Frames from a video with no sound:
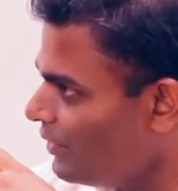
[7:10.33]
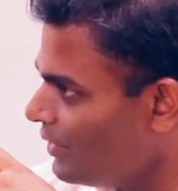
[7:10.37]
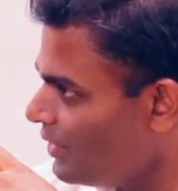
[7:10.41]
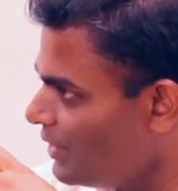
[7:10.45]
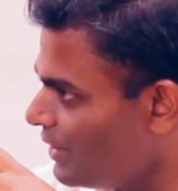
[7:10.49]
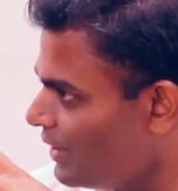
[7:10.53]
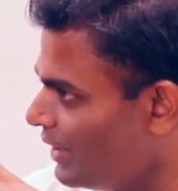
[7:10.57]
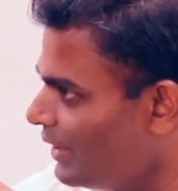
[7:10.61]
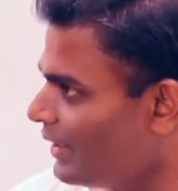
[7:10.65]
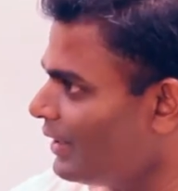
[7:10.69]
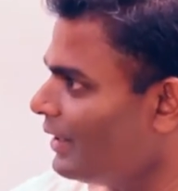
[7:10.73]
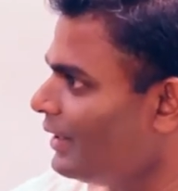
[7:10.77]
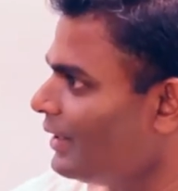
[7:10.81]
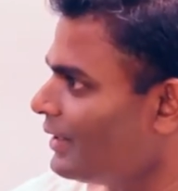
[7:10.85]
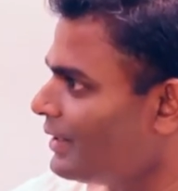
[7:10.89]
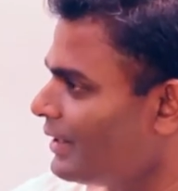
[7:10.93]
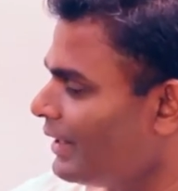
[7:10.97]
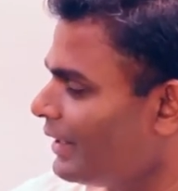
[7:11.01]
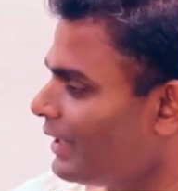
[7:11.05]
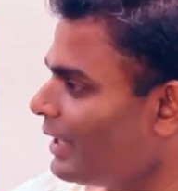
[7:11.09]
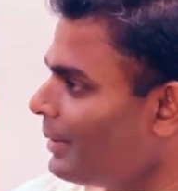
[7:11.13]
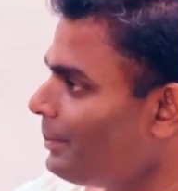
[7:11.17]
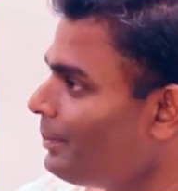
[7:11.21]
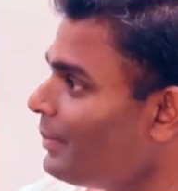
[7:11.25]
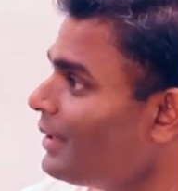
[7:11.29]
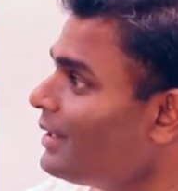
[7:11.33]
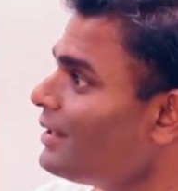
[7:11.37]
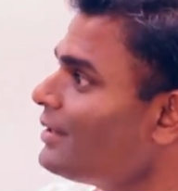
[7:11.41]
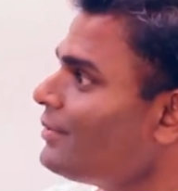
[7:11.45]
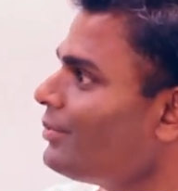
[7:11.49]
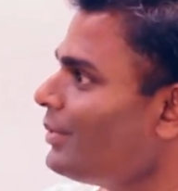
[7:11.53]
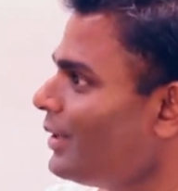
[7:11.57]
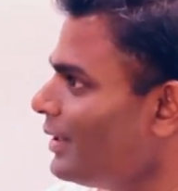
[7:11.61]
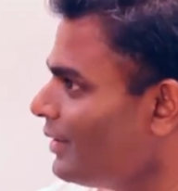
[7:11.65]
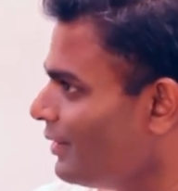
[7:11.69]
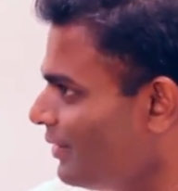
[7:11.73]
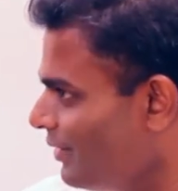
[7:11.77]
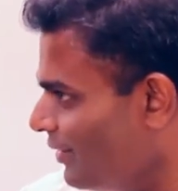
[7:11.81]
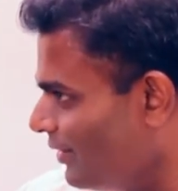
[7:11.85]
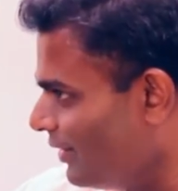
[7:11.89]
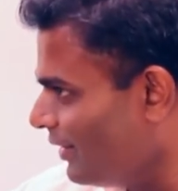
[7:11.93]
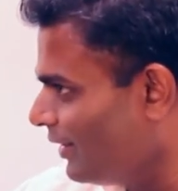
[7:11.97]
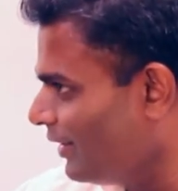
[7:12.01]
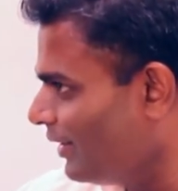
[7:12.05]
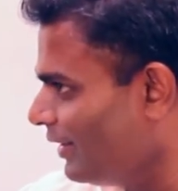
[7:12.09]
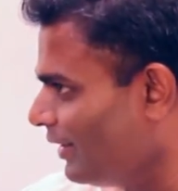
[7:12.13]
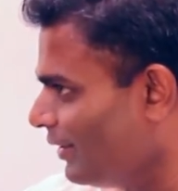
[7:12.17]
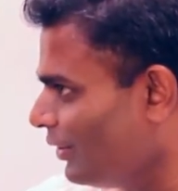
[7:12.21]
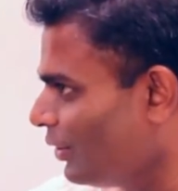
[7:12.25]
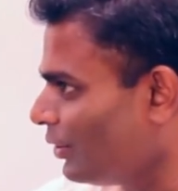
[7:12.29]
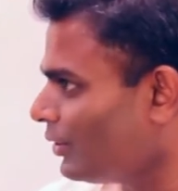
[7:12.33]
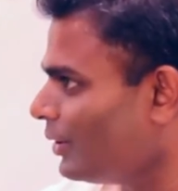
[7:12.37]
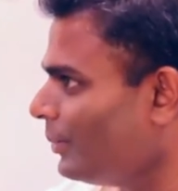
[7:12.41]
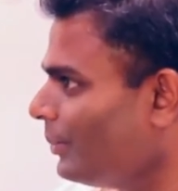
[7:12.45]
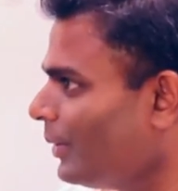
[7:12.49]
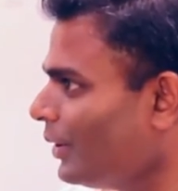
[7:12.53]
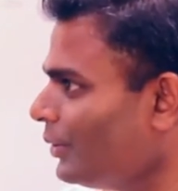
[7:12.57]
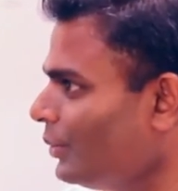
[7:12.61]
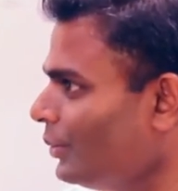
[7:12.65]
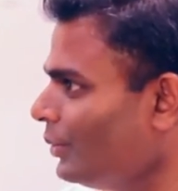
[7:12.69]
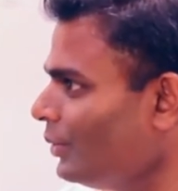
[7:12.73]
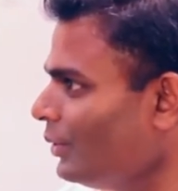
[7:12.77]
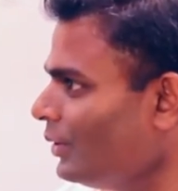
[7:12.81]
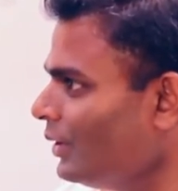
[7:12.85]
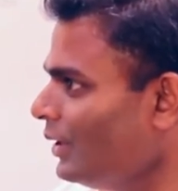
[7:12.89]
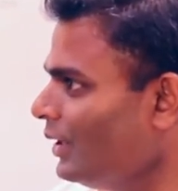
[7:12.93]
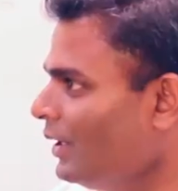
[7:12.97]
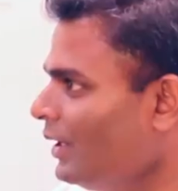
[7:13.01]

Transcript: set up is with Dr. Balu,